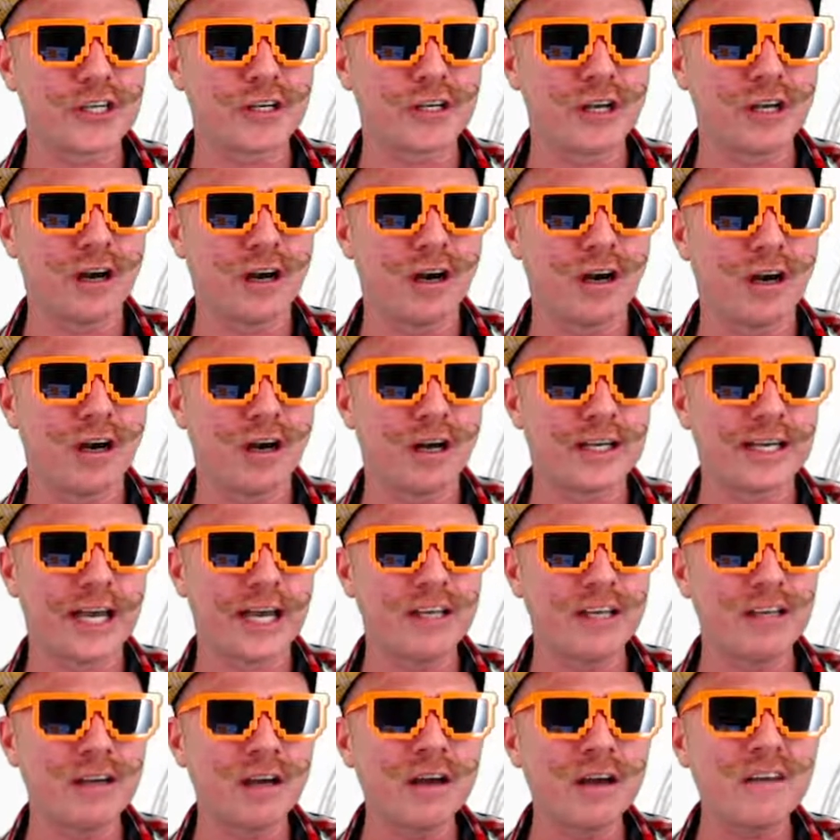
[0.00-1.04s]
You go, oh, okay,
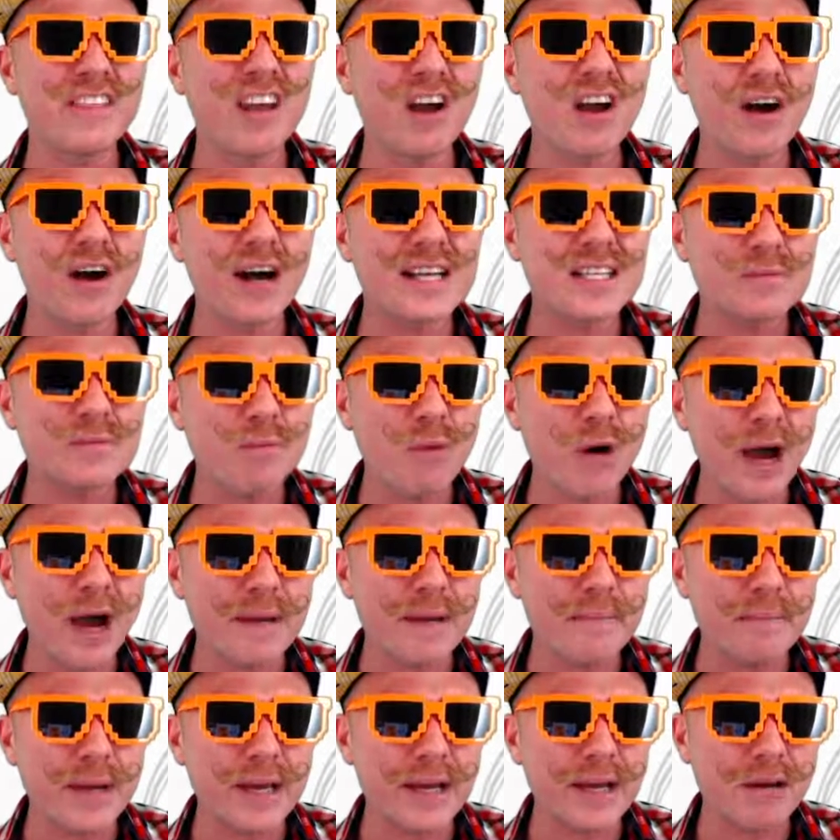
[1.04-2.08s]
you know, the eyes
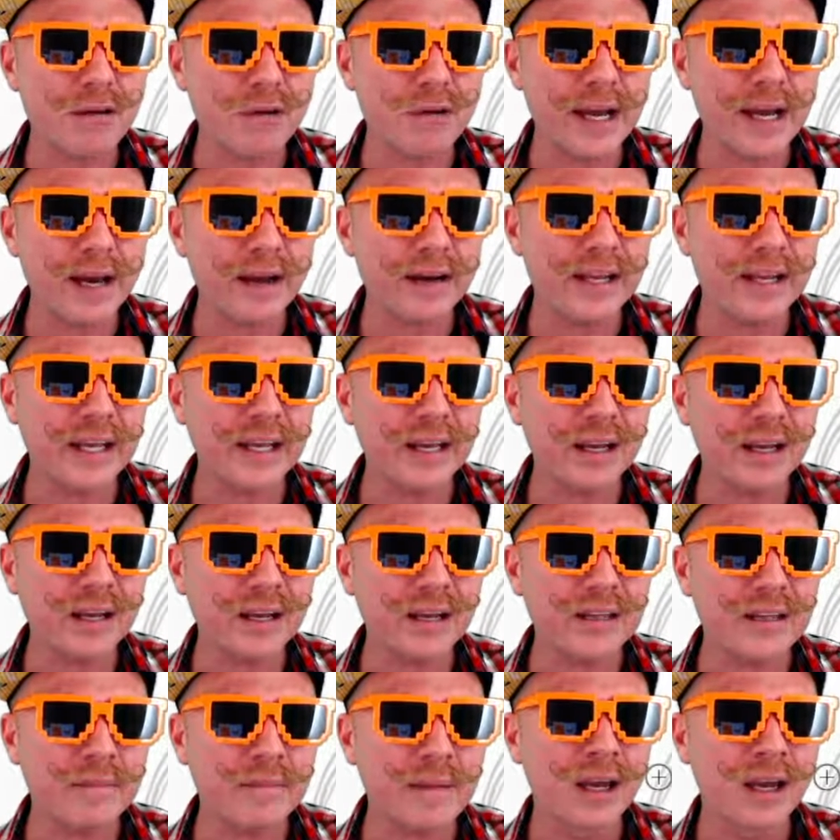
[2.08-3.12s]
might be around here
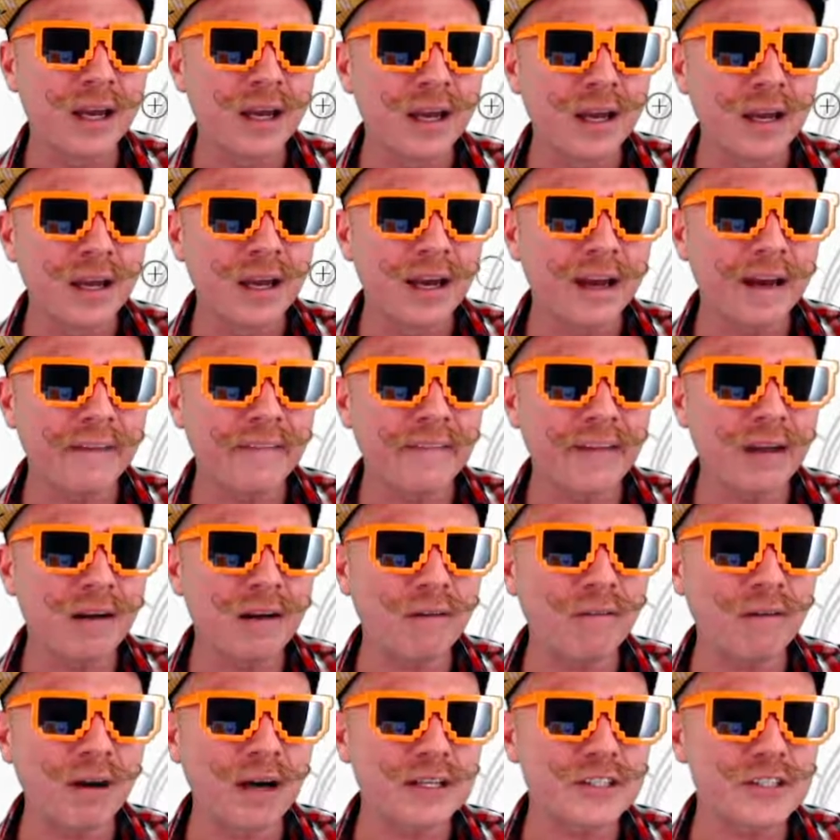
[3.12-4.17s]
and the mouth, and then
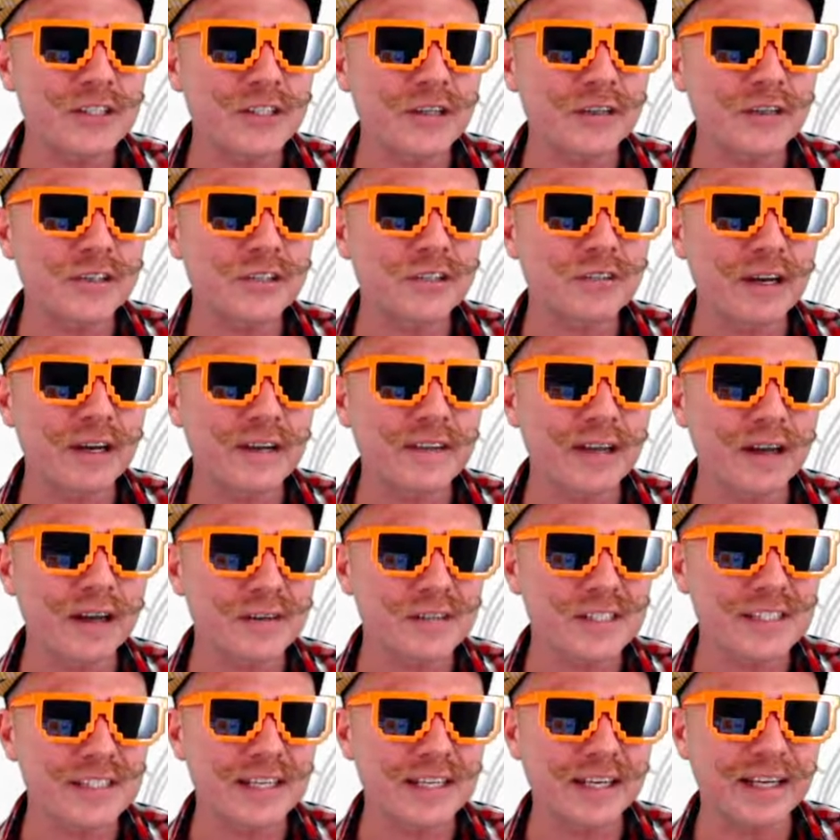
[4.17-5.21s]
1, 2, 3, they'll
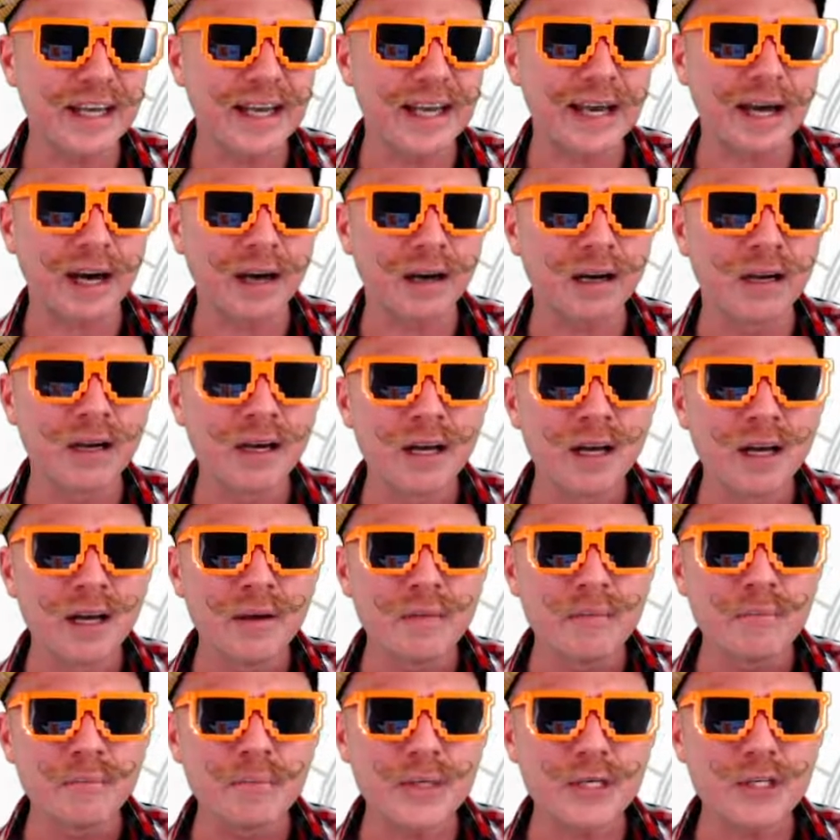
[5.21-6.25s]
stick out.
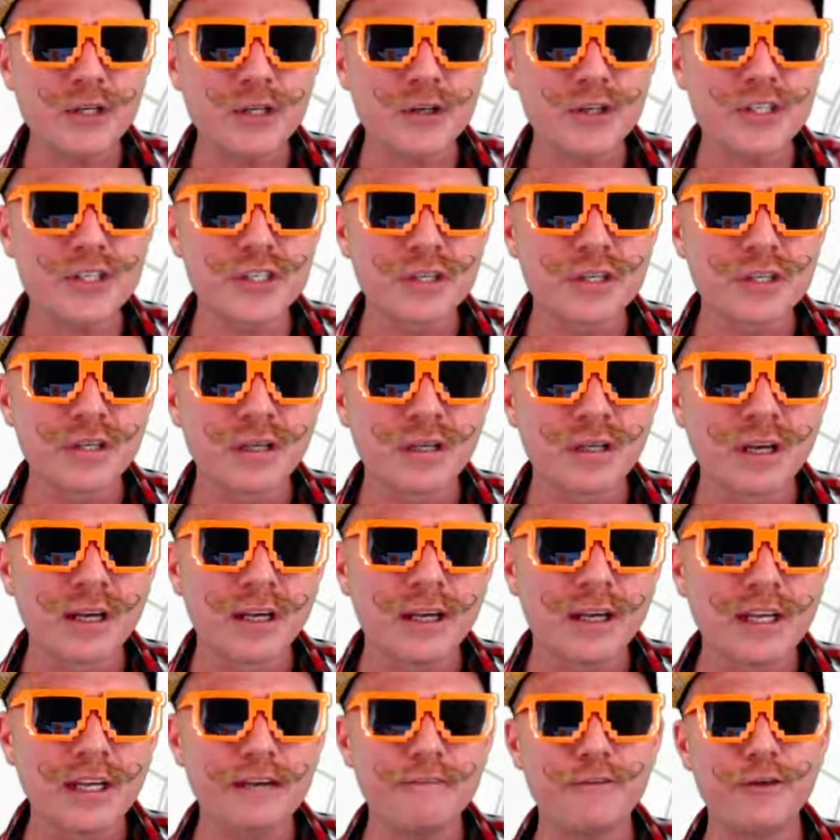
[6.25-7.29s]
Because
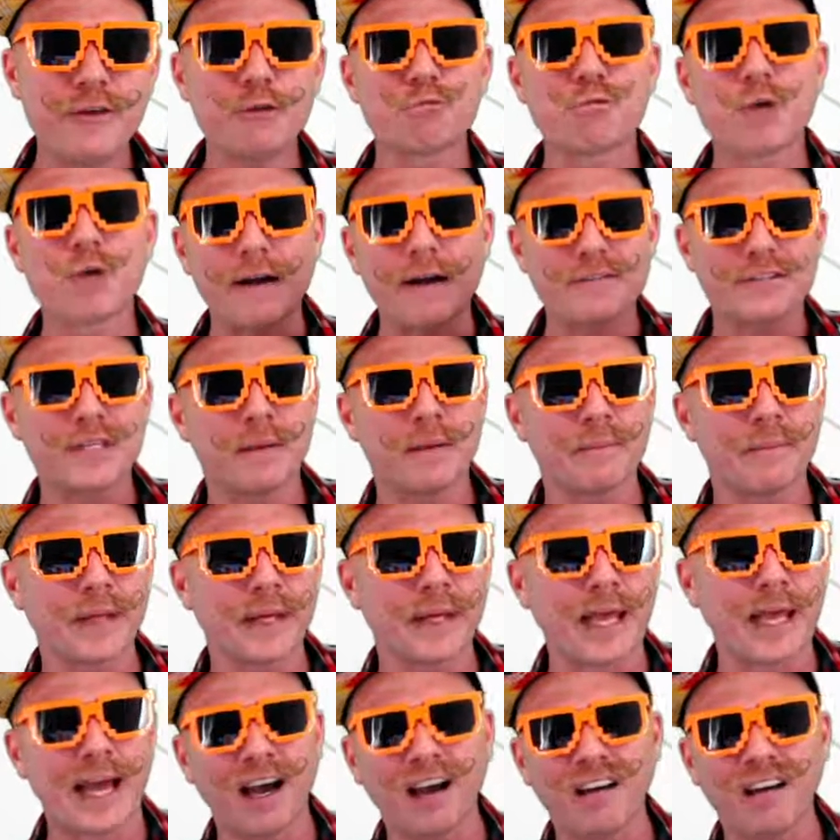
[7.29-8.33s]
if you rough
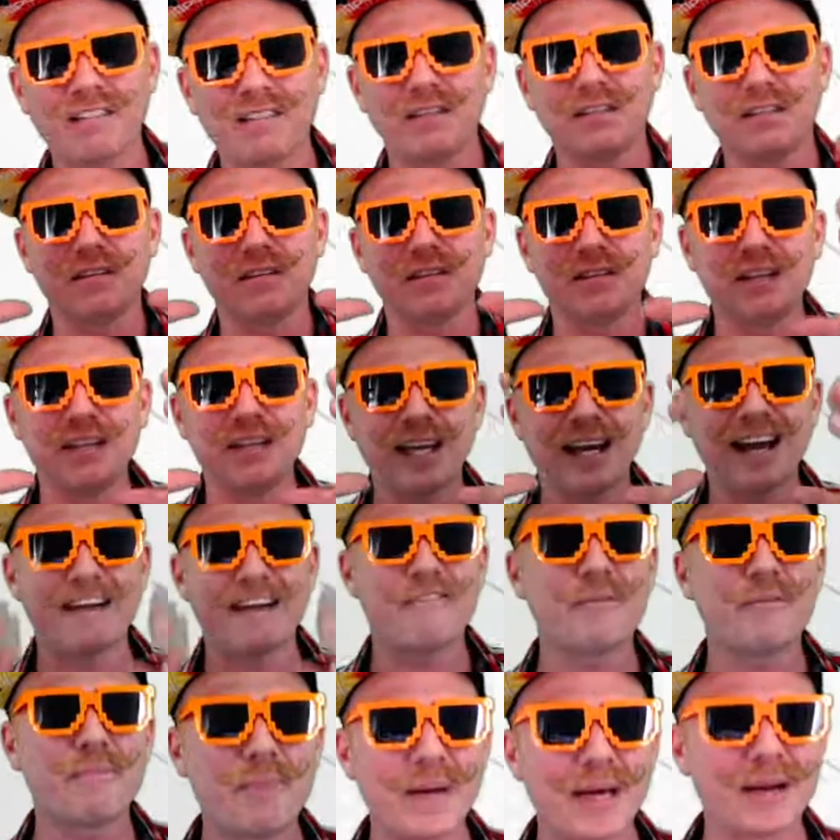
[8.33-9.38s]
something out, you're going to have
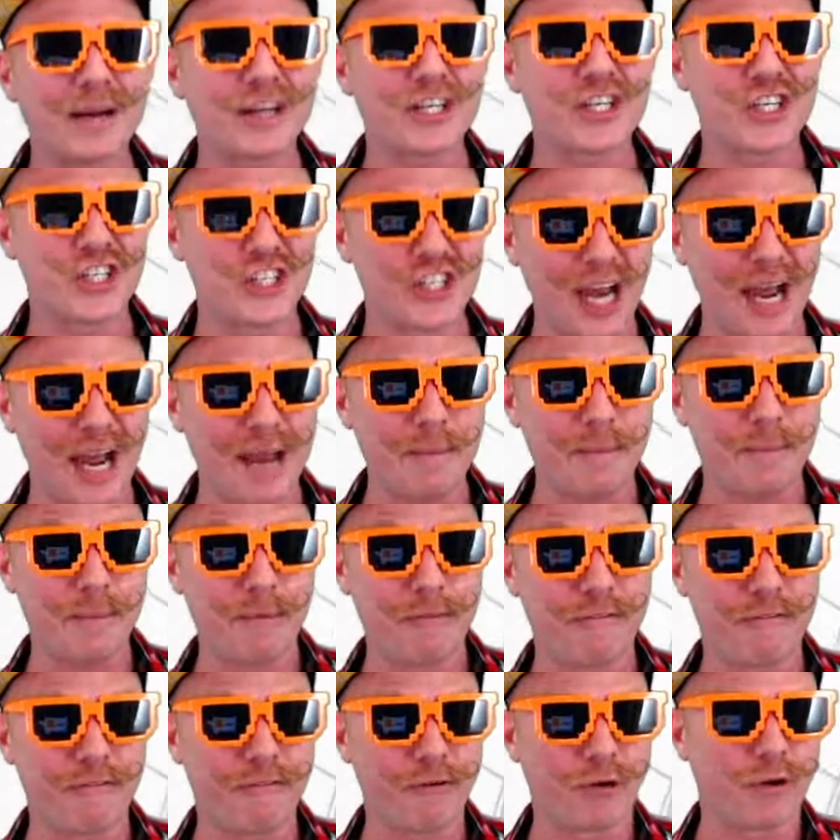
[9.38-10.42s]
a better shape
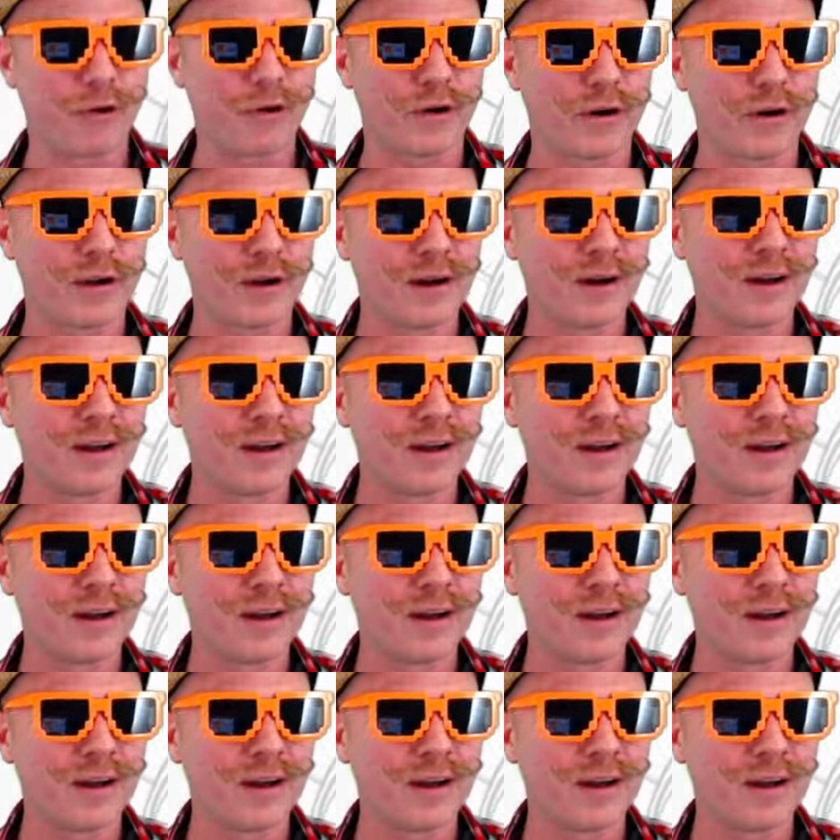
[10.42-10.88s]
for it.